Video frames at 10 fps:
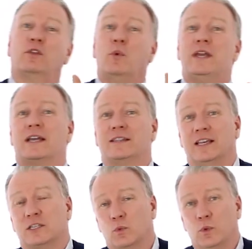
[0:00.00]
of the week
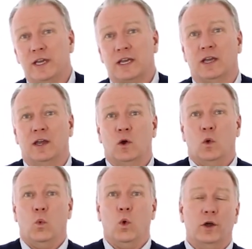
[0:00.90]
this week:
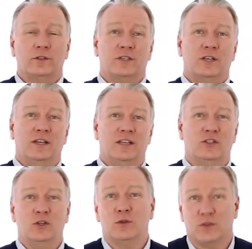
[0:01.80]
what
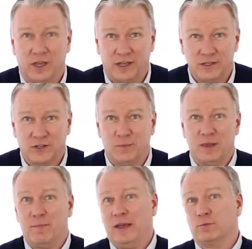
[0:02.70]
do you think is going to be
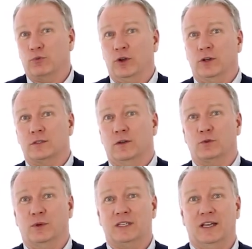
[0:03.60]
the best product of
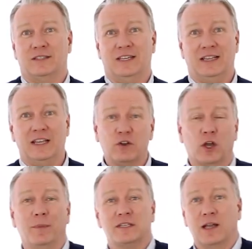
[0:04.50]
2018? Leave your
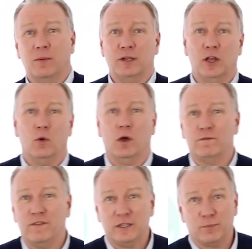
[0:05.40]
comments down below on
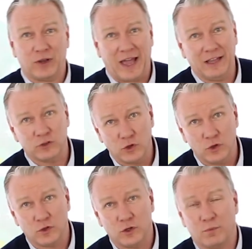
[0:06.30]
Facebook and on
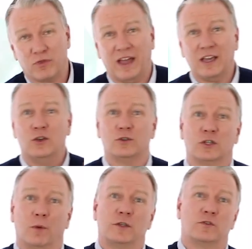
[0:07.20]
YouTube. Thank you
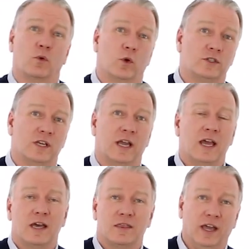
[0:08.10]
so much for watching.
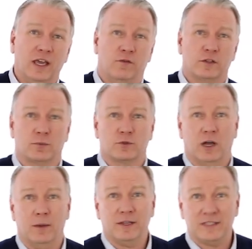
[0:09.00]
Thank you for
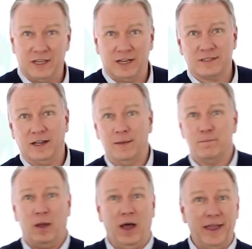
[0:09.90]
subscribing. See you next time.
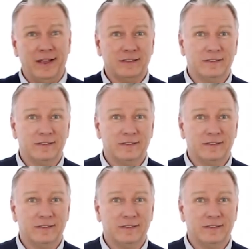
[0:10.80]
Bye.